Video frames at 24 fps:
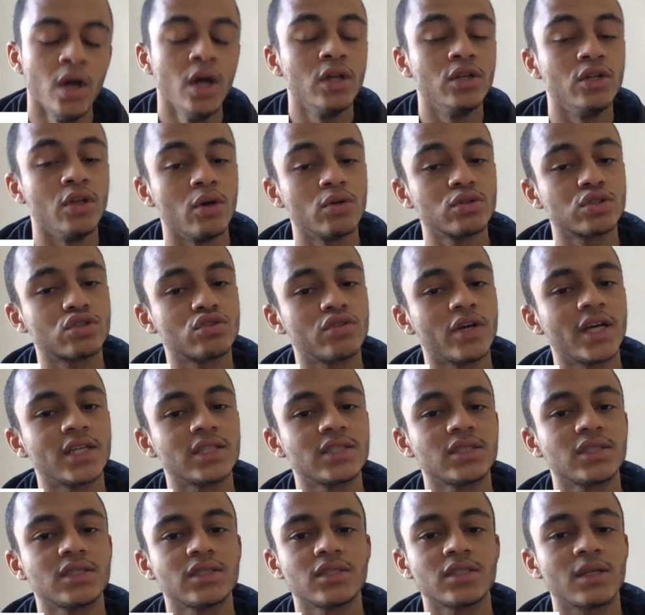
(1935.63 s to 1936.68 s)
No
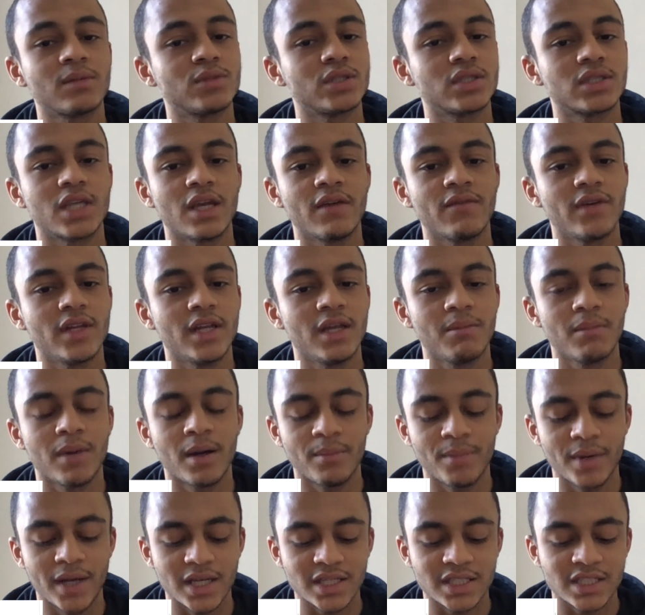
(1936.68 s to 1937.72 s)
stress, I'm just giving it my
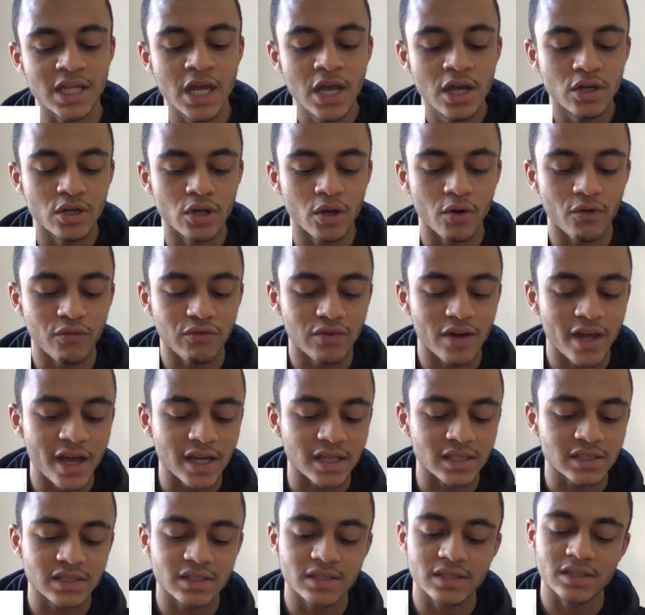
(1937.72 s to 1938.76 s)
best. No
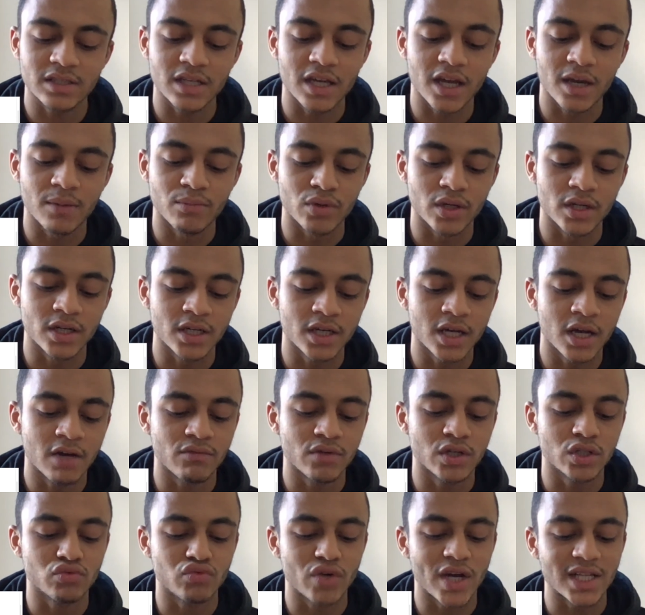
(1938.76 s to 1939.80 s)
flex, yeah, brother got
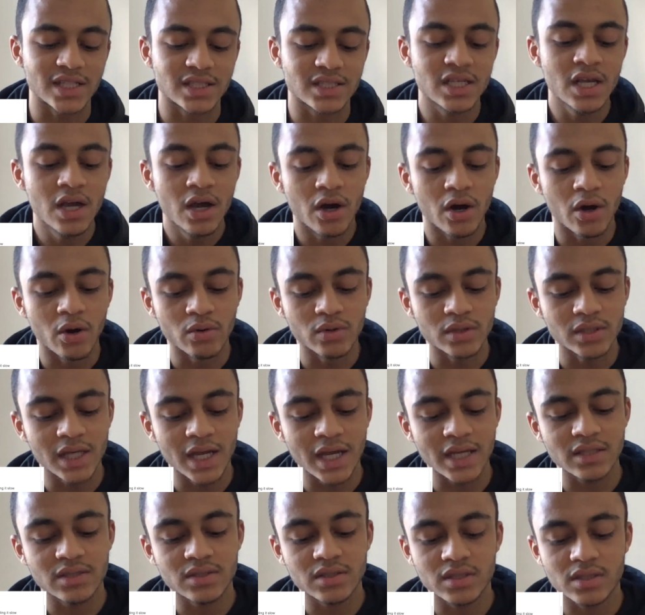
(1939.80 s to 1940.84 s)
regrets. Oh
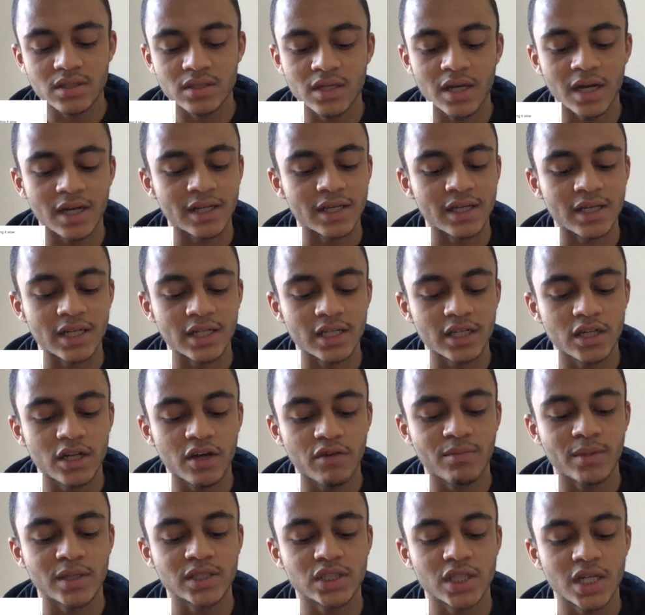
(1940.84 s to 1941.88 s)
yes, gotta get it off
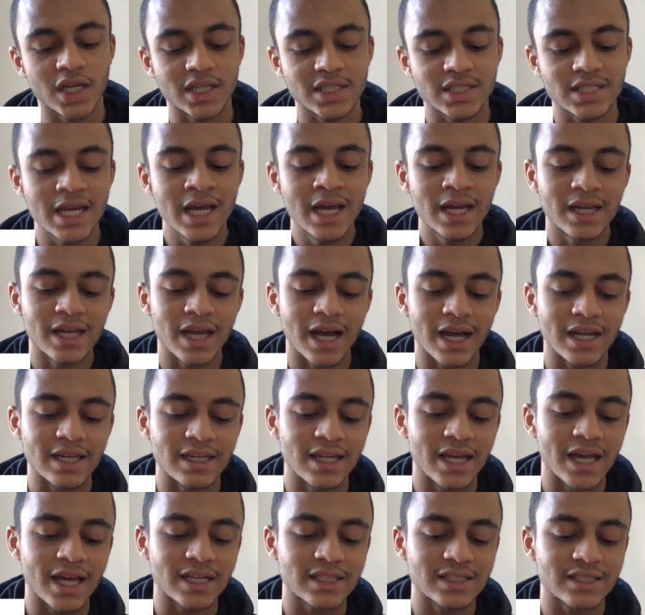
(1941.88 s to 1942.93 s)
my chest. Got
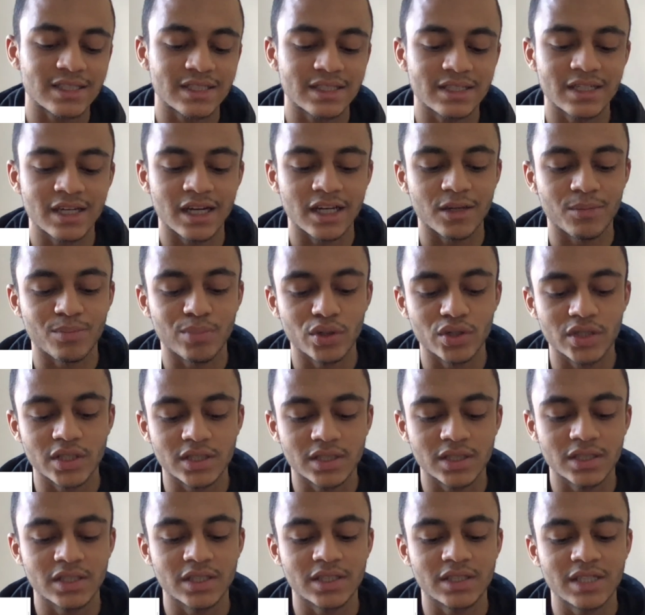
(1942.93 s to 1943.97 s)
next, gotta put it to
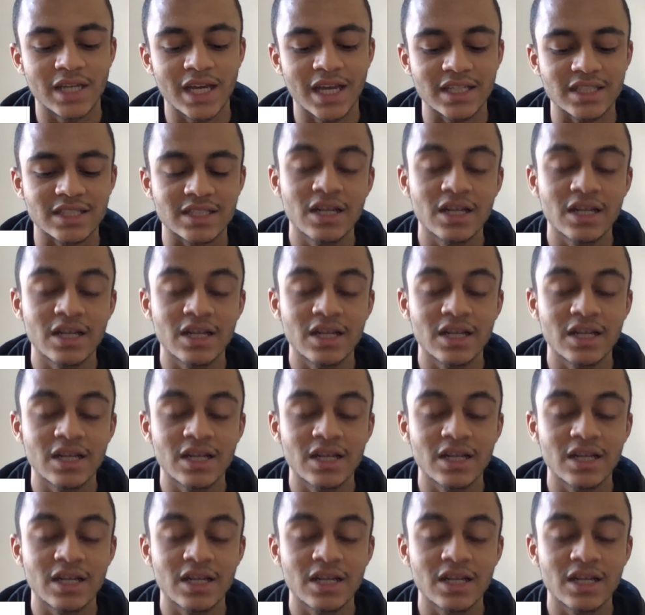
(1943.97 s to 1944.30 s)
the test.